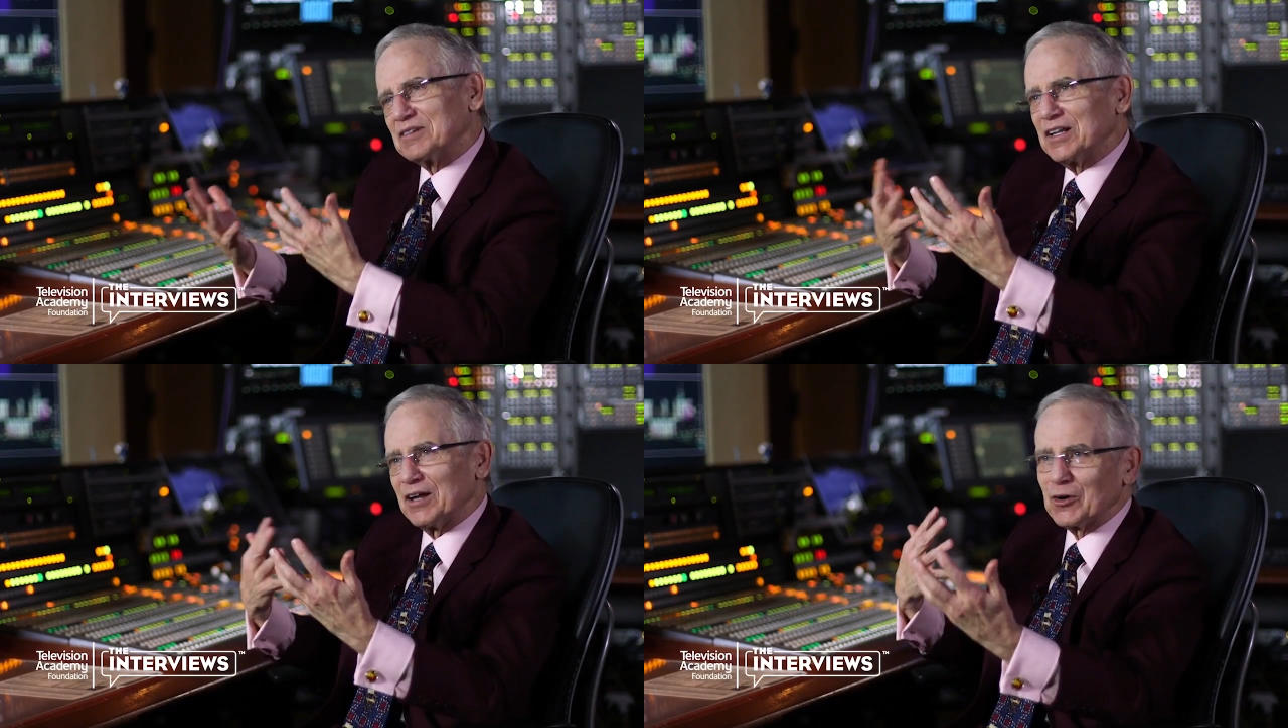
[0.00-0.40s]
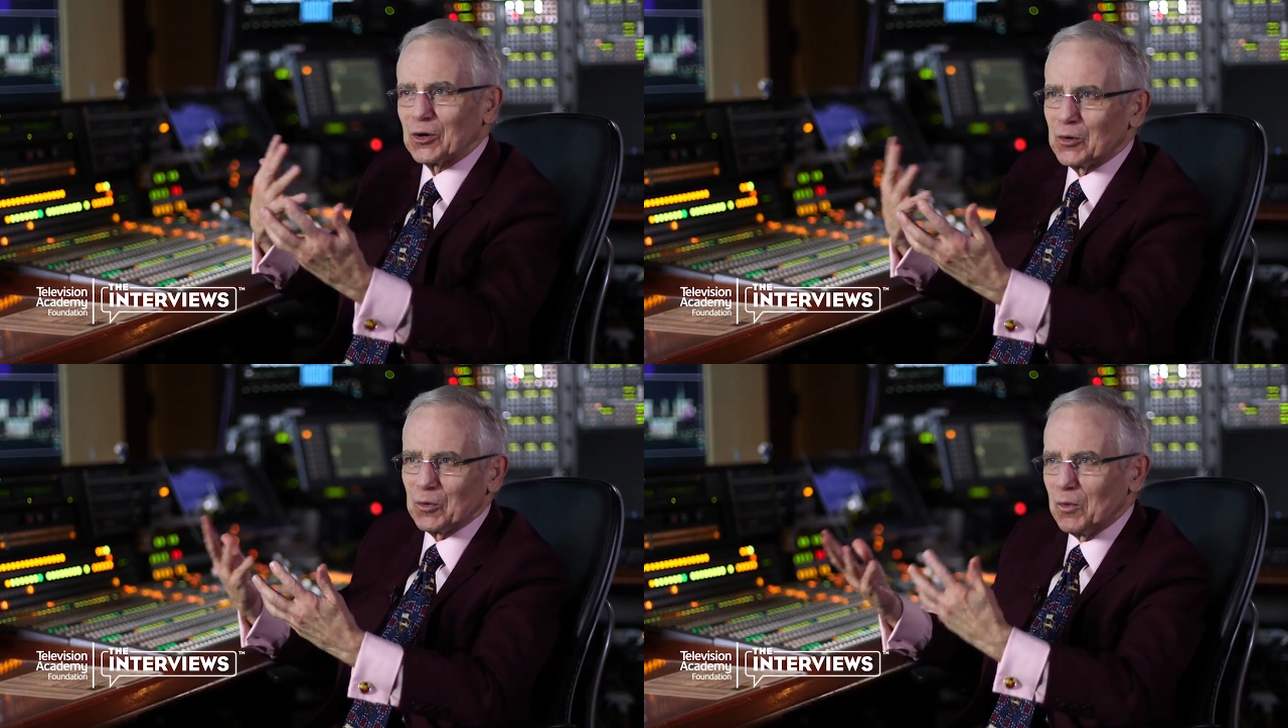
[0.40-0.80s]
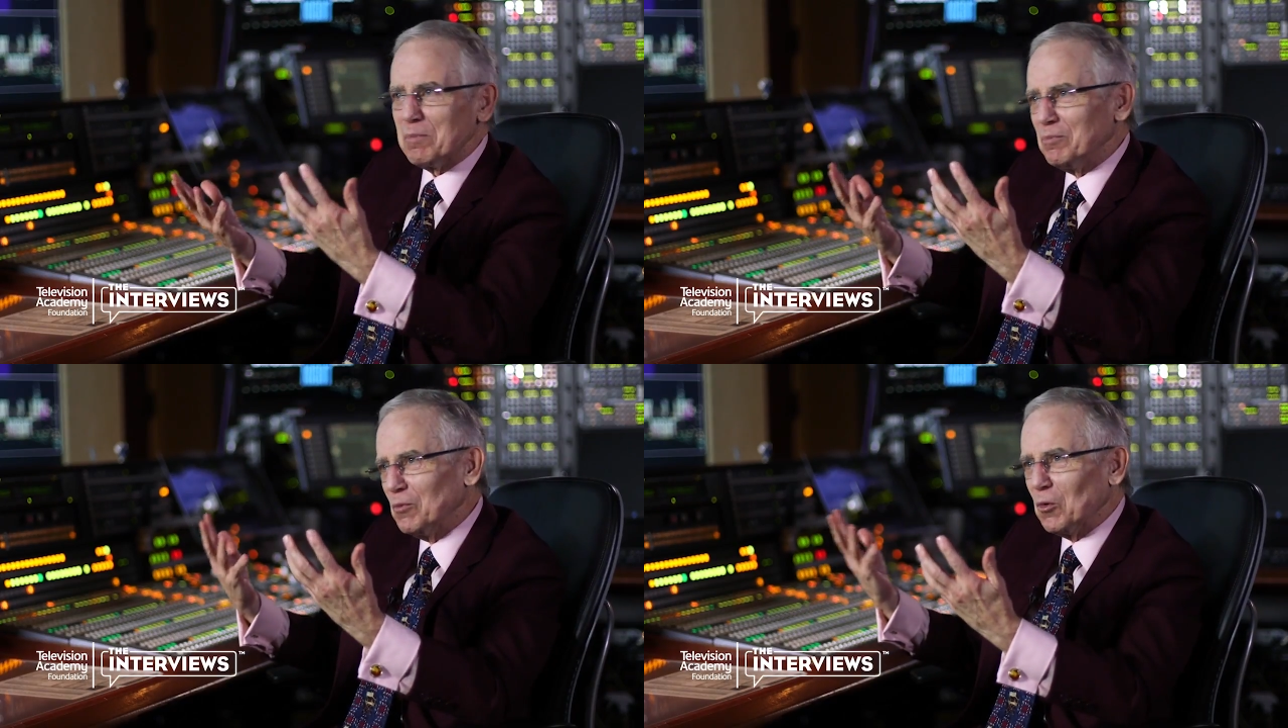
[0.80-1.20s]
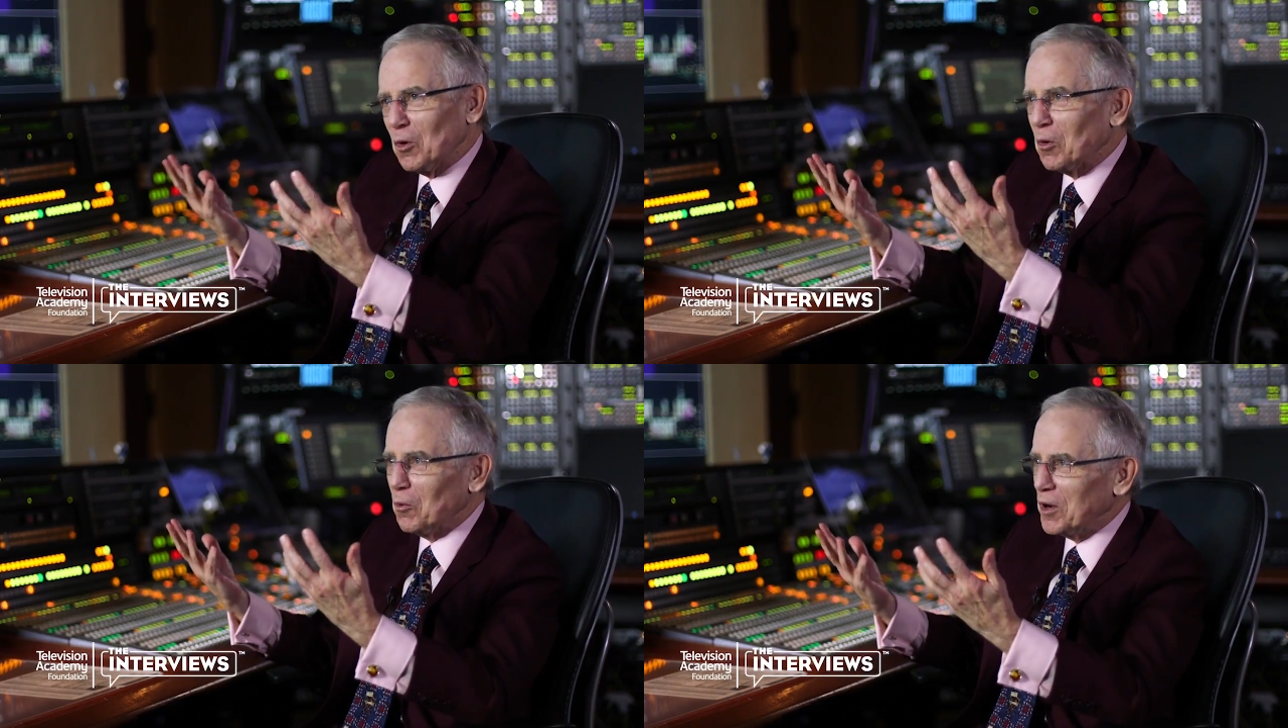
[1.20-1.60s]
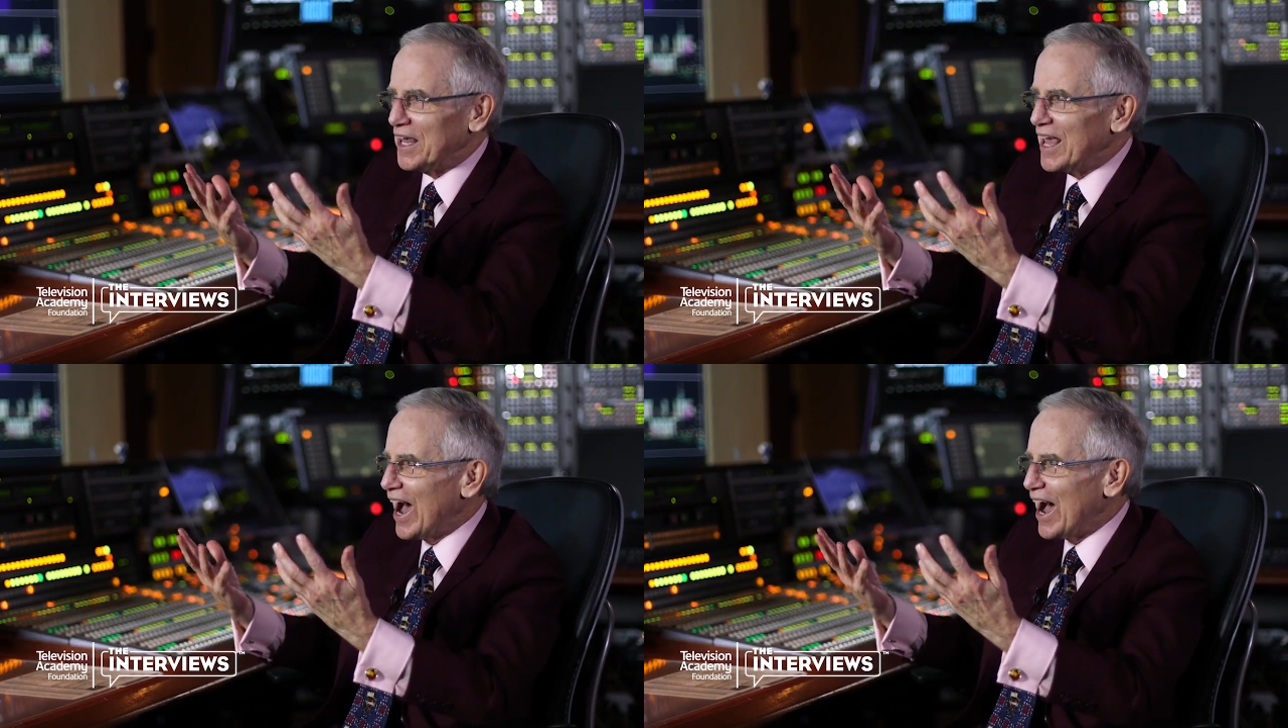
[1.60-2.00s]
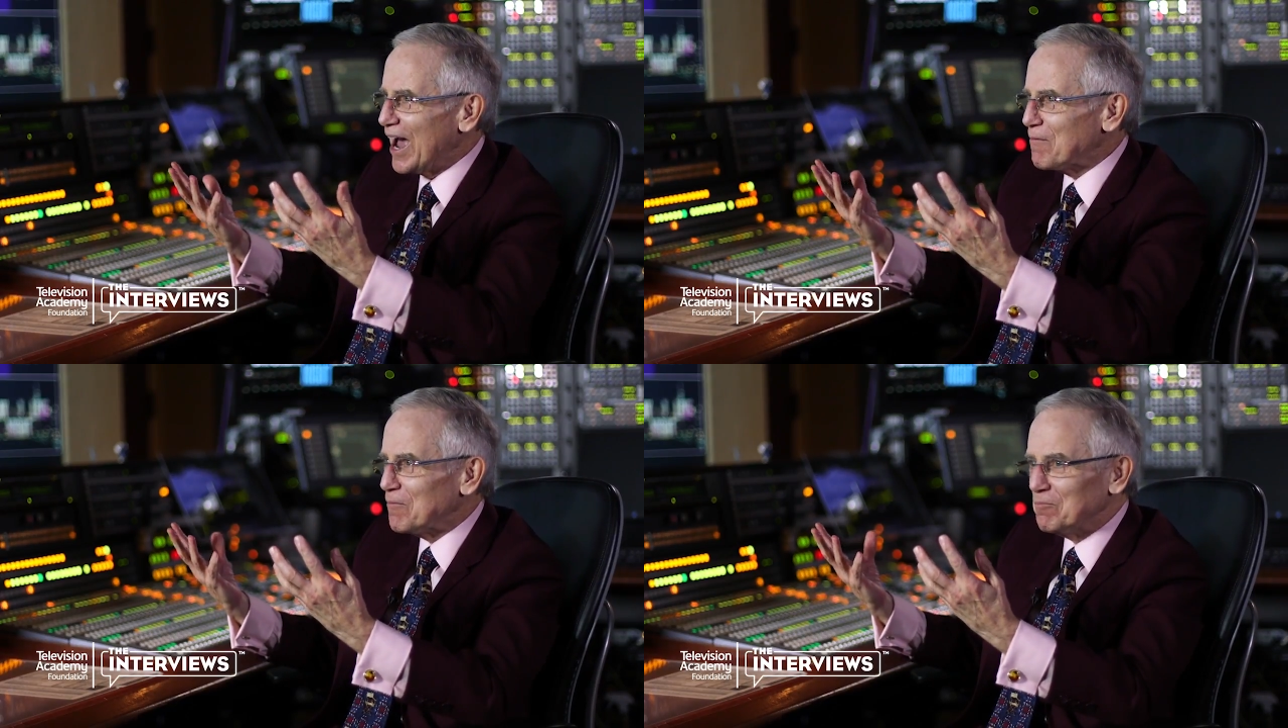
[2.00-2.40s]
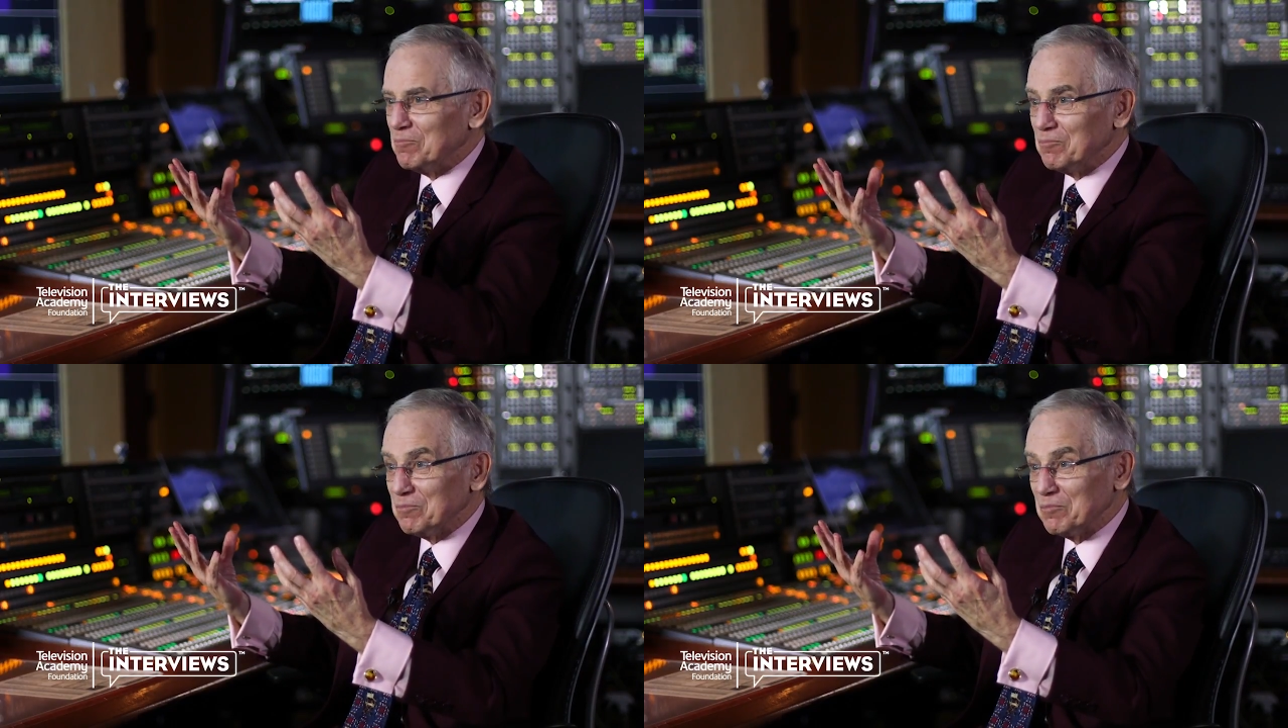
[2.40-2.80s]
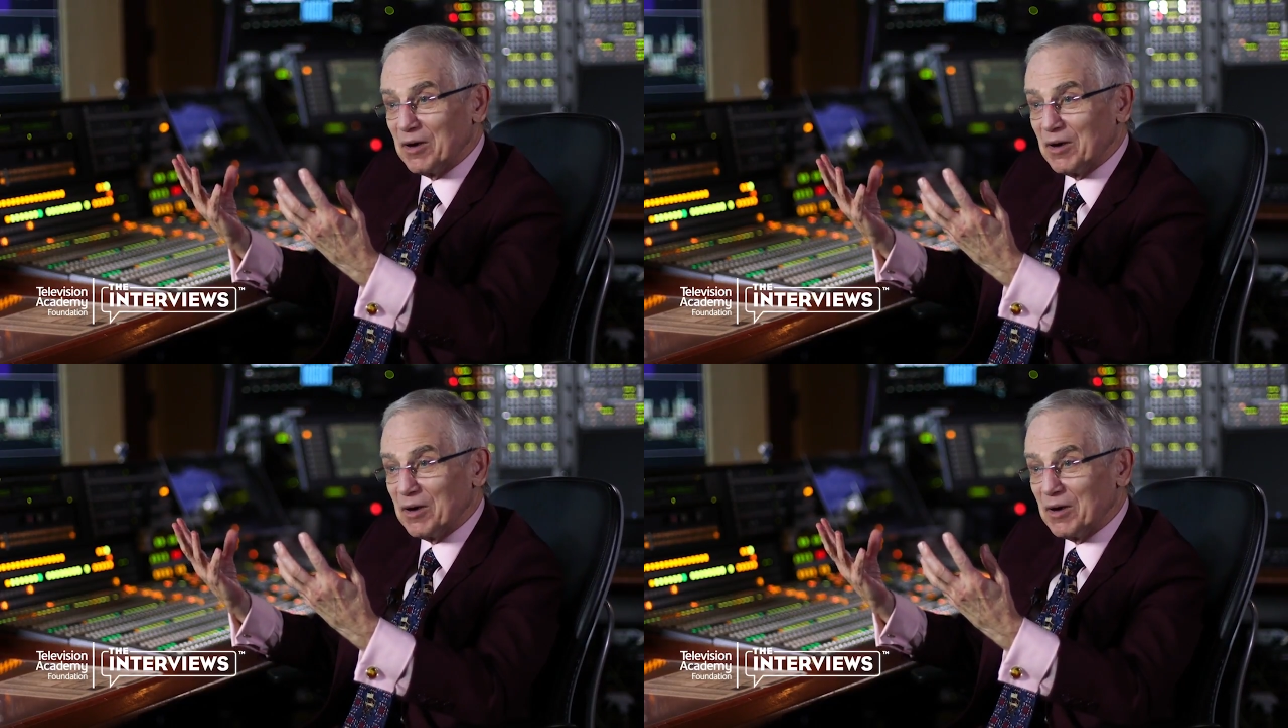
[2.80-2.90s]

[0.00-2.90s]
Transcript: clever, whip, witty guy, um,